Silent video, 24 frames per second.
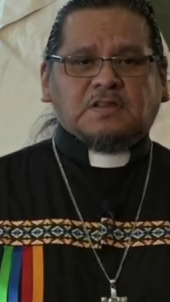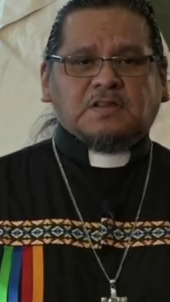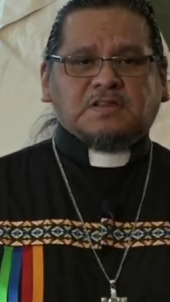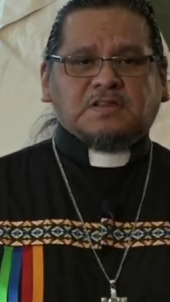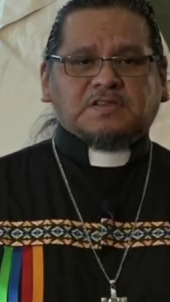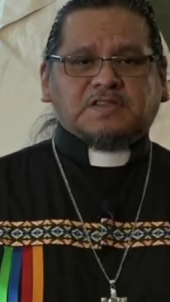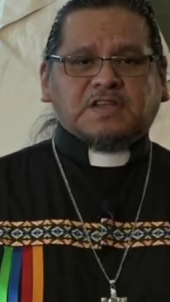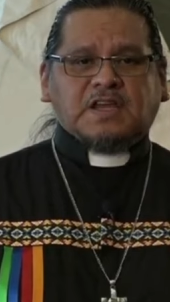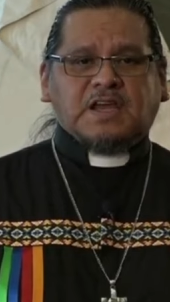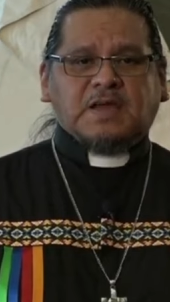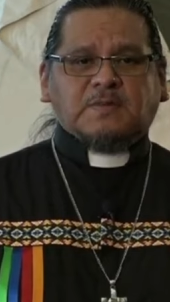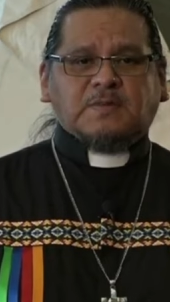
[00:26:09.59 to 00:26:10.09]

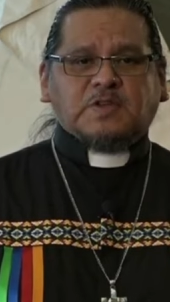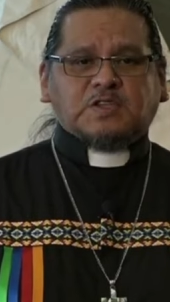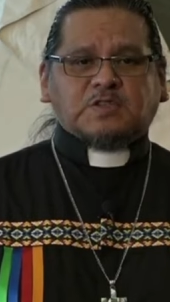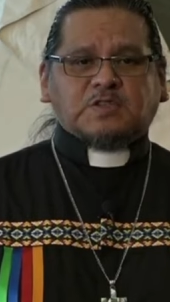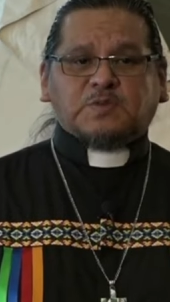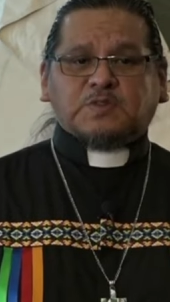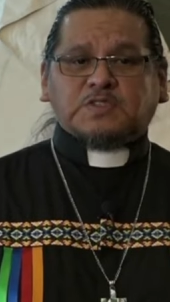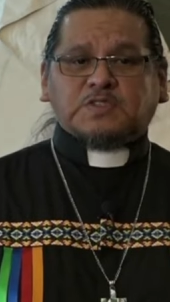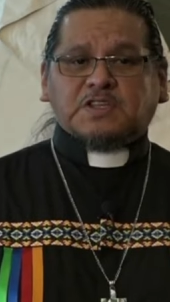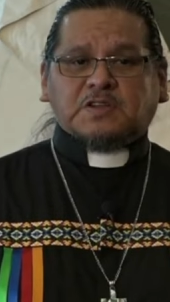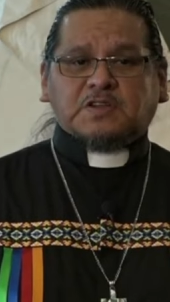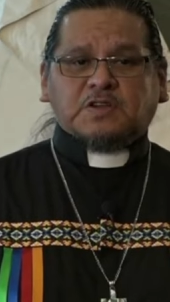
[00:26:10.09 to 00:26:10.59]
these
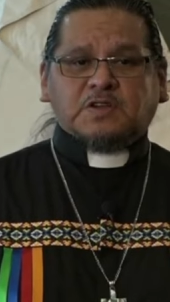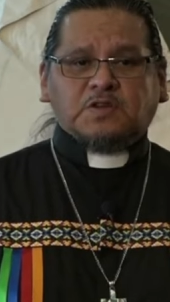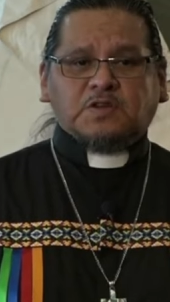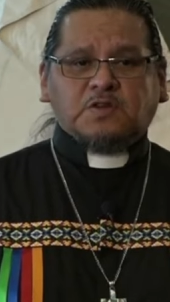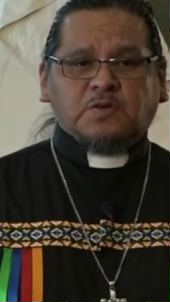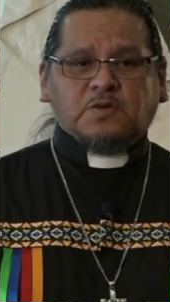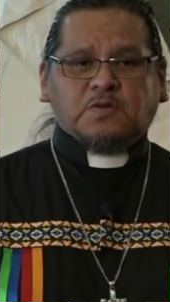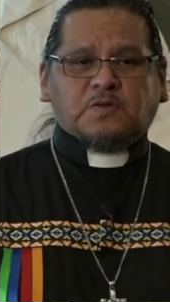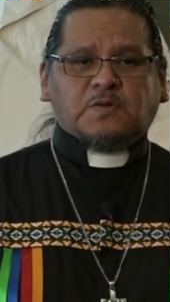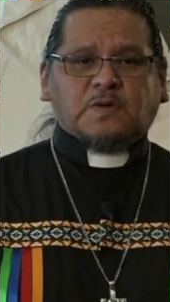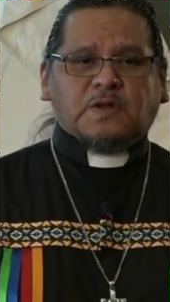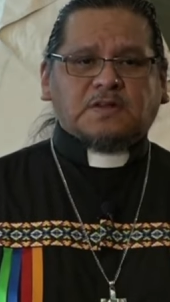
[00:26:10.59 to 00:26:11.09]
stabbings present a
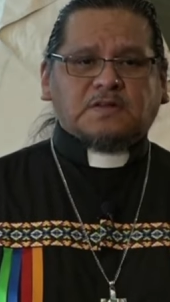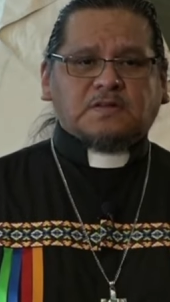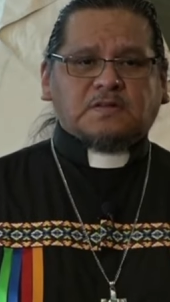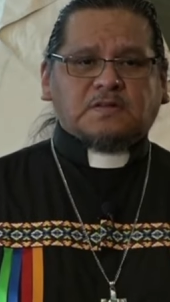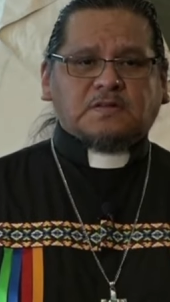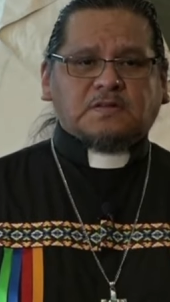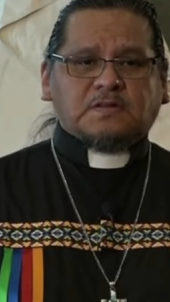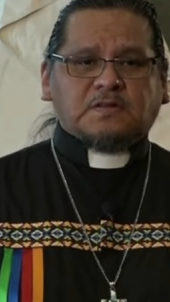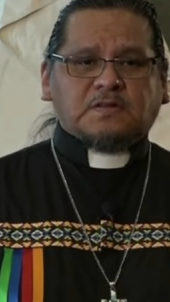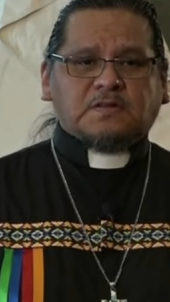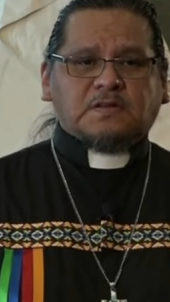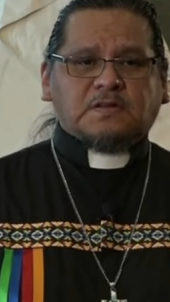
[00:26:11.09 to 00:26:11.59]
new
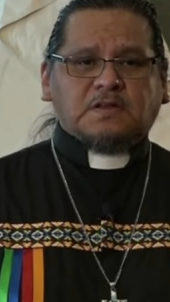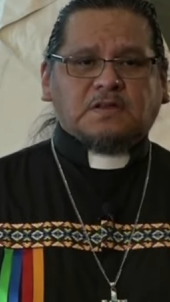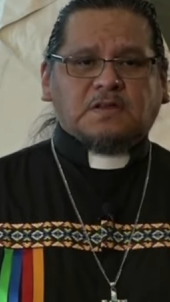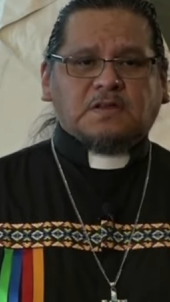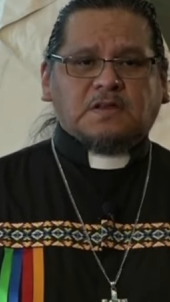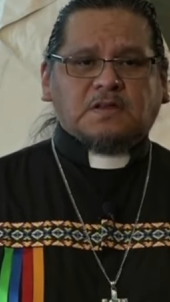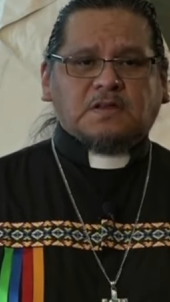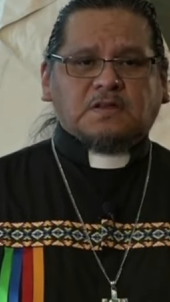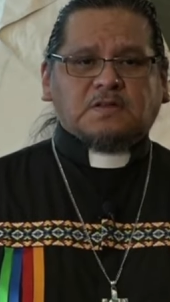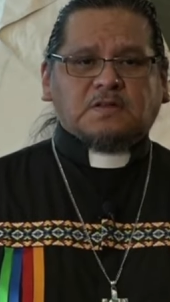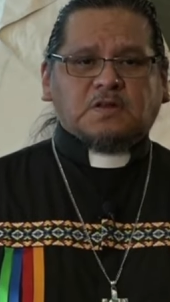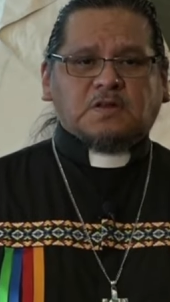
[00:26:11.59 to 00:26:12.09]
threat,
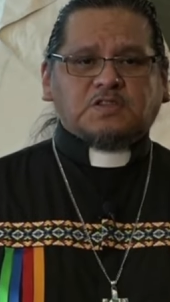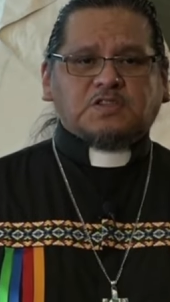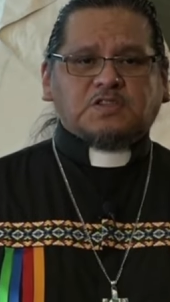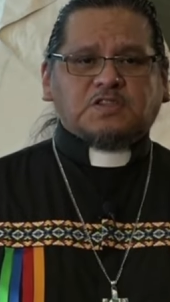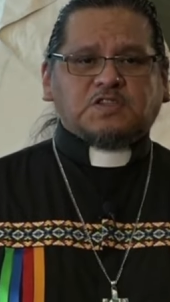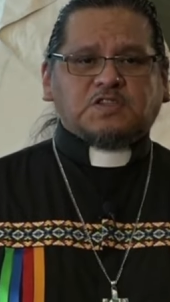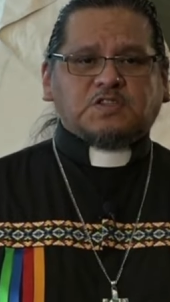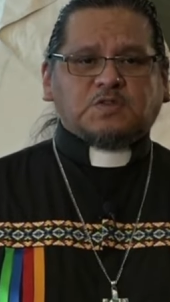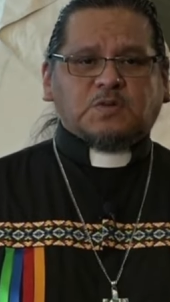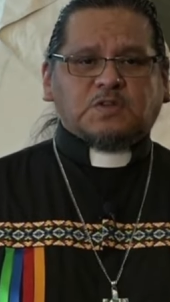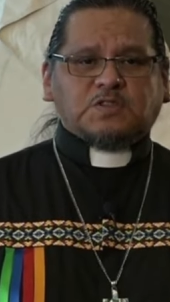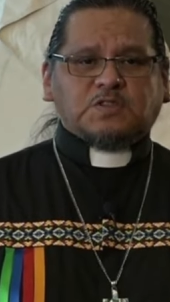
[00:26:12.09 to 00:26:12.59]
not
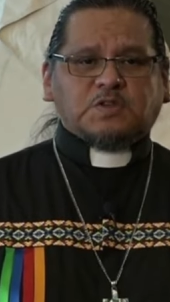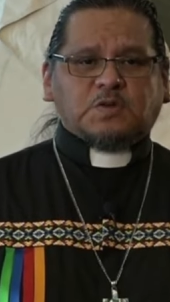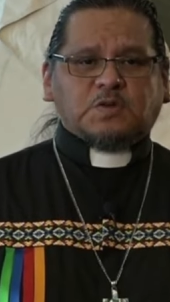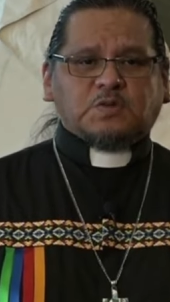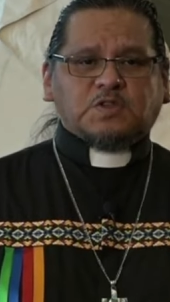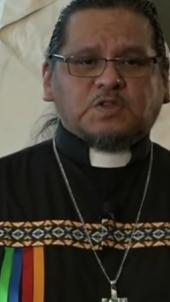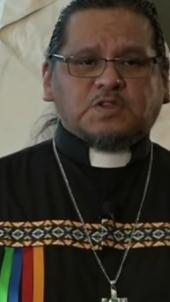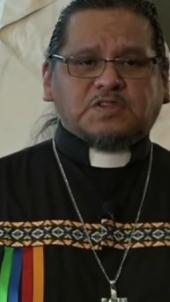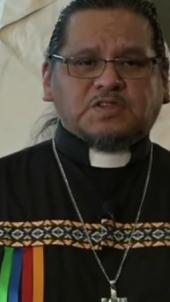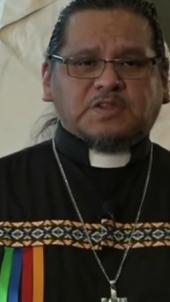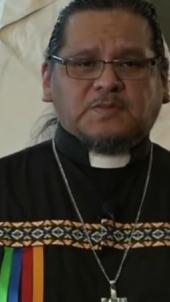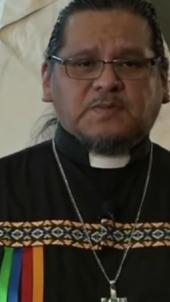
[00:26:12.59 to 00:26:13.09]
just to our
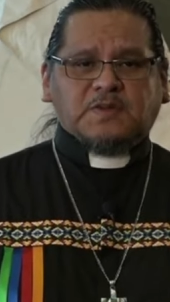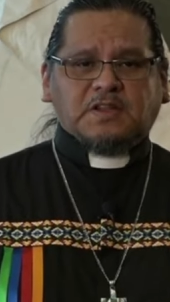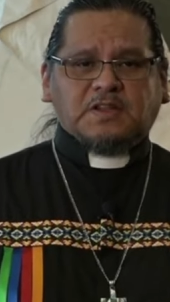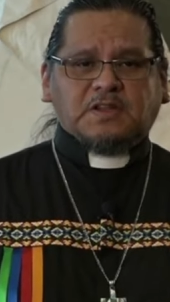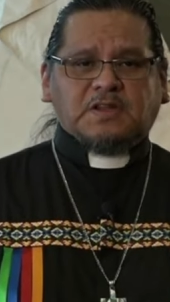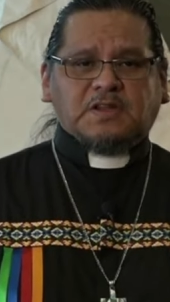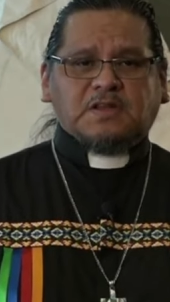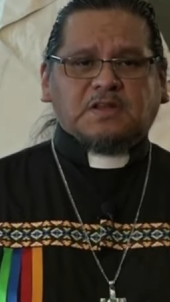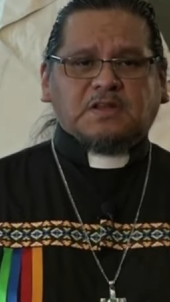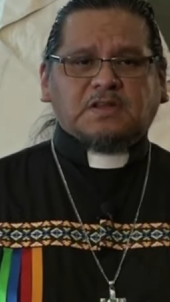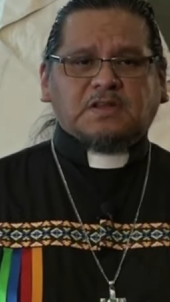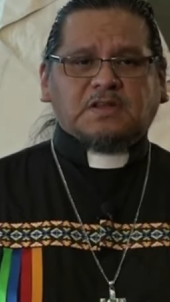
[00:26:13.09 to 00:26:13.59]
social
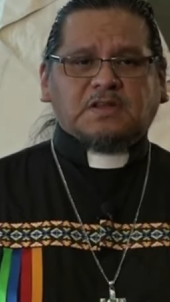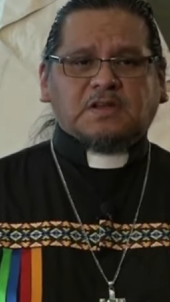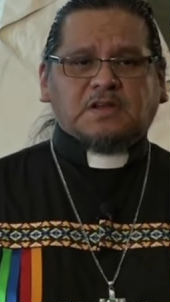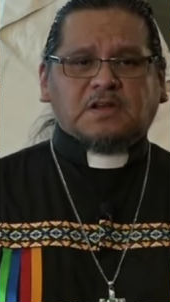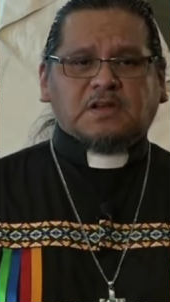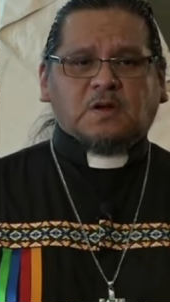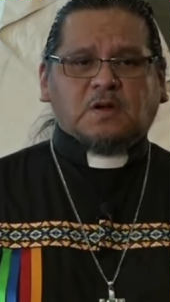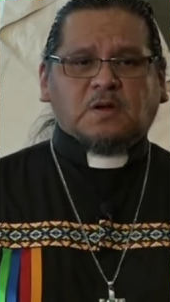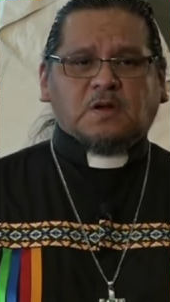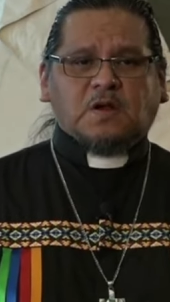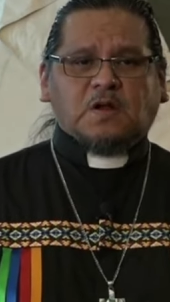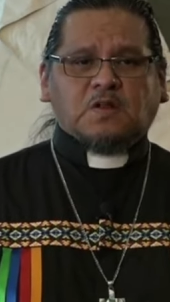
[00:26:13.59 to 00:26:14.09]
stability
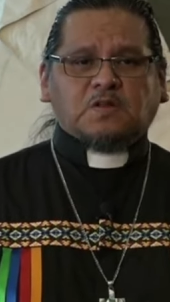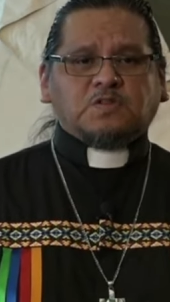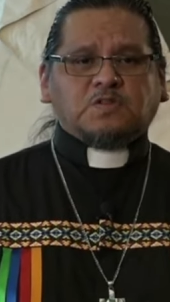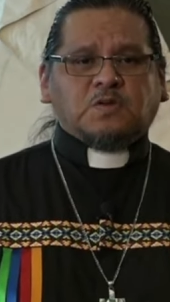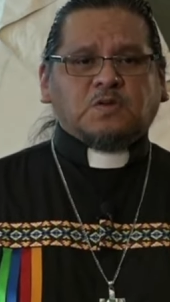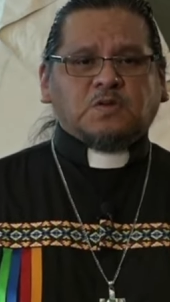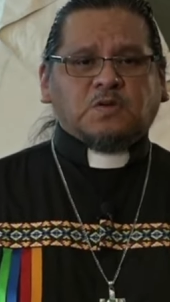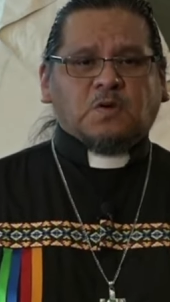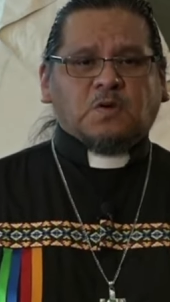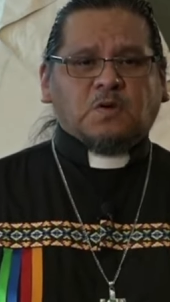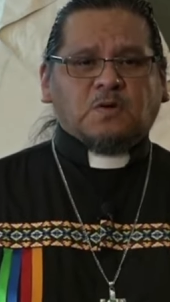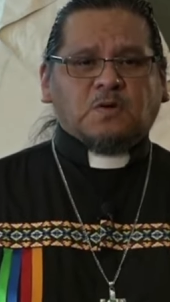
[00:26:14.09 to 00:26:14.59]
and our
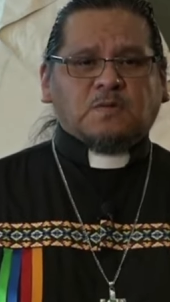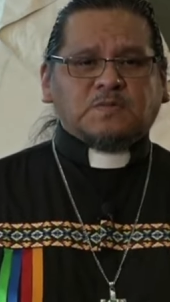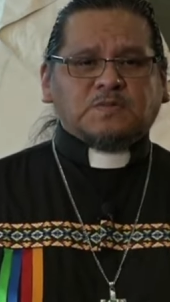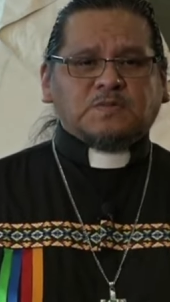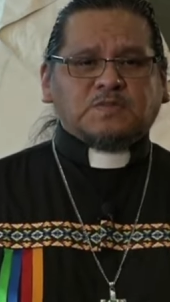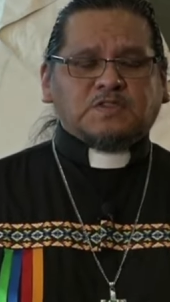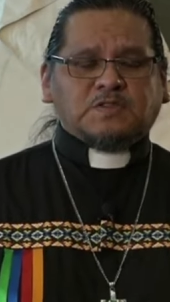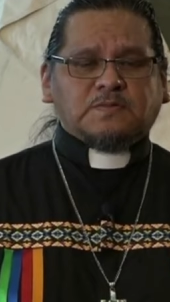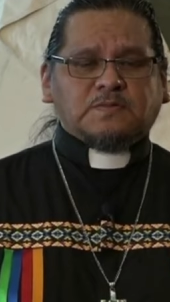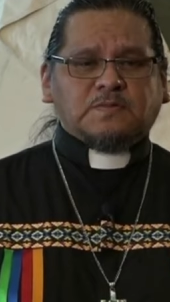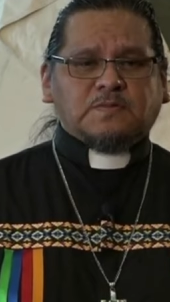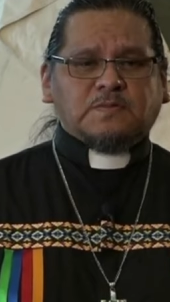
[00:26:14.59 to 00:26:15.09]
cultural
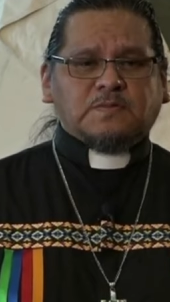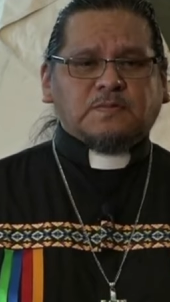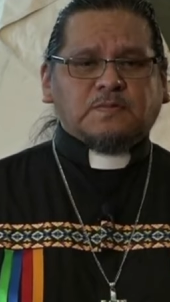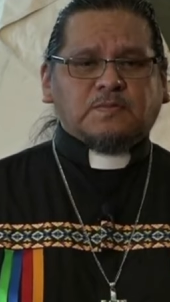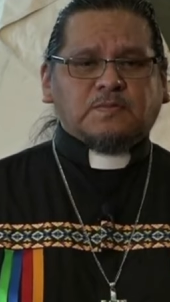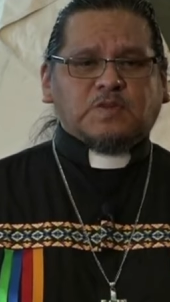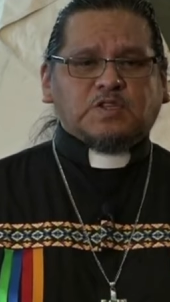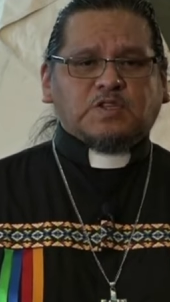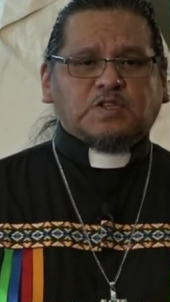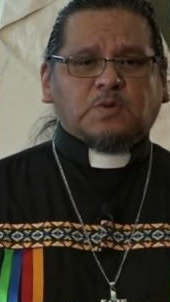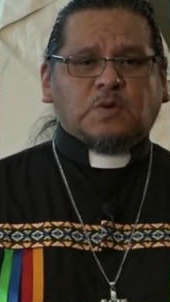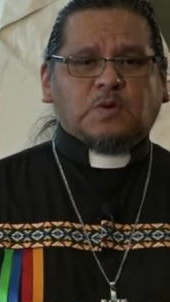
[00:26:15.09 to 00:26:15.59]
norms,
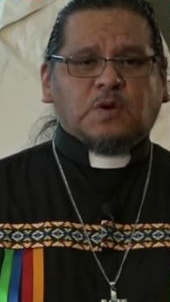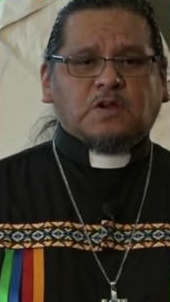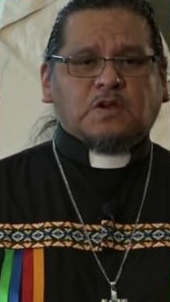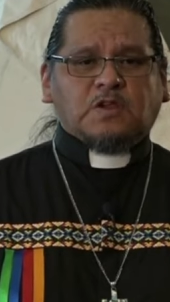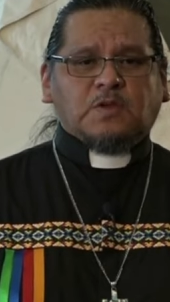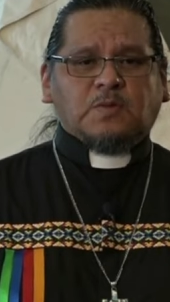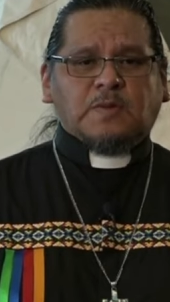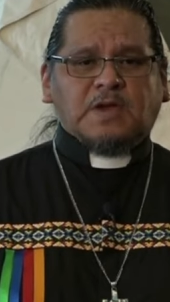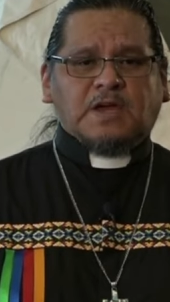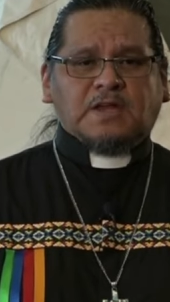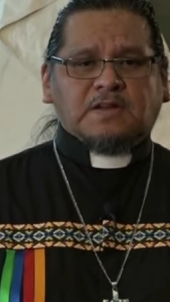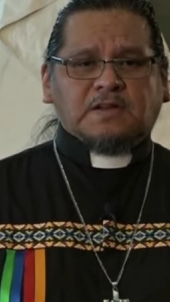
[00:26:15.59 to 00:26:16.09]
but to our
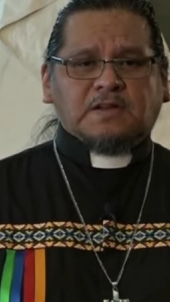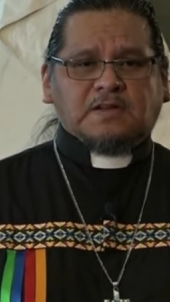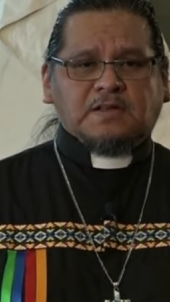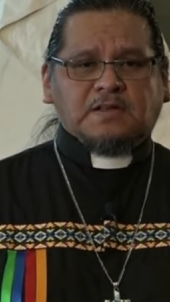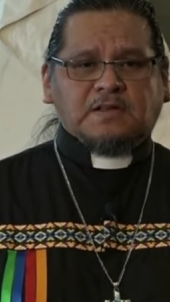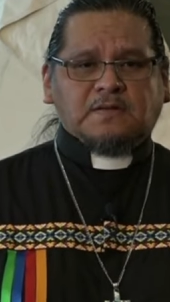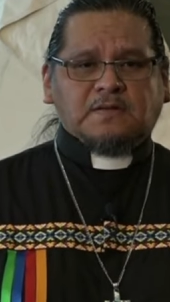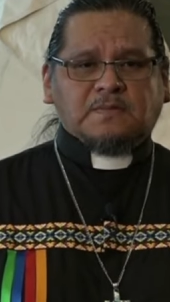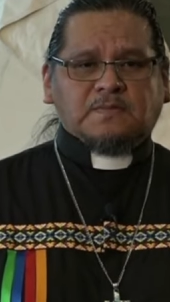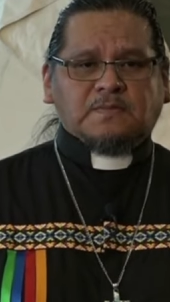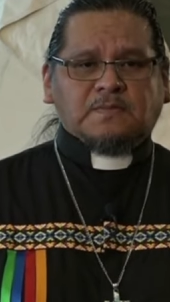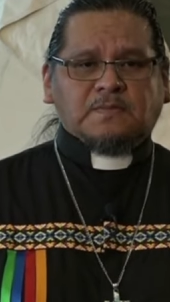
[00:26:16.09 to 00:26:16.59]

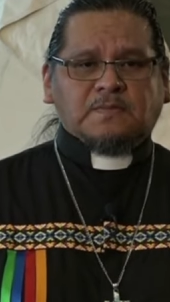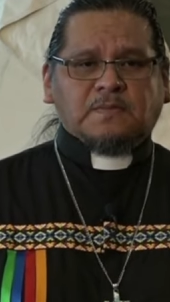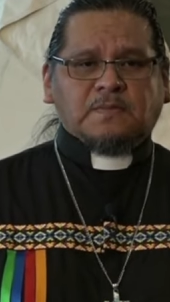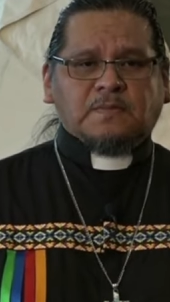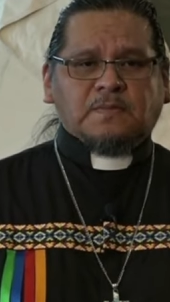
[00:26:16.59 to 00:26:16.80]
humanity.